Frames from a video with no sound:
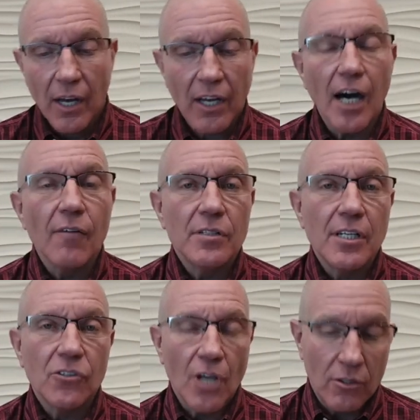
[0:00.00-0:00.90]

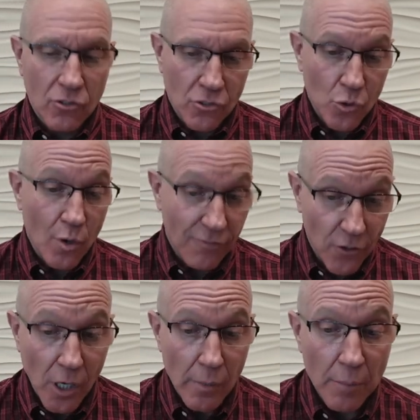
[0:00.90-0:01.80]
covenant to
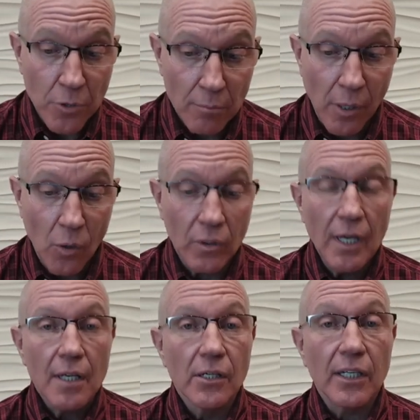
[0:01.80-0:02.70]
affirm and promote
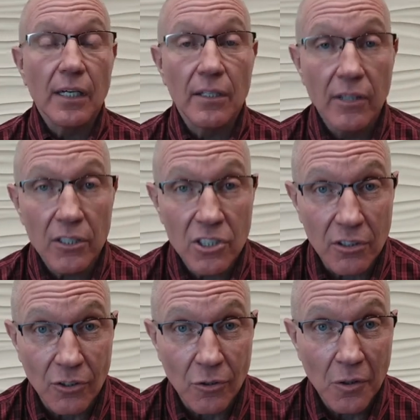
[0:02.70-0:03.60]
the
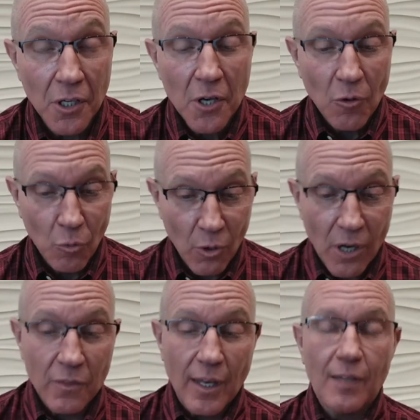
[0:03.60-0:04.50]
conditional
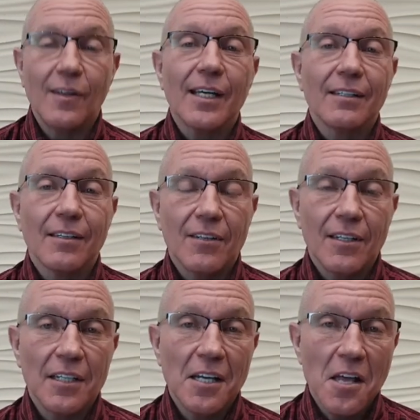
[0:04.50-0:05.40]
worth and
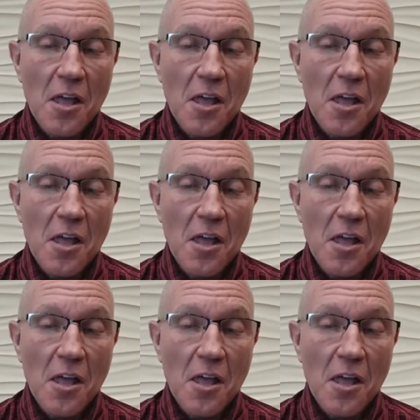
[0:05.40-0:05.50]
dignity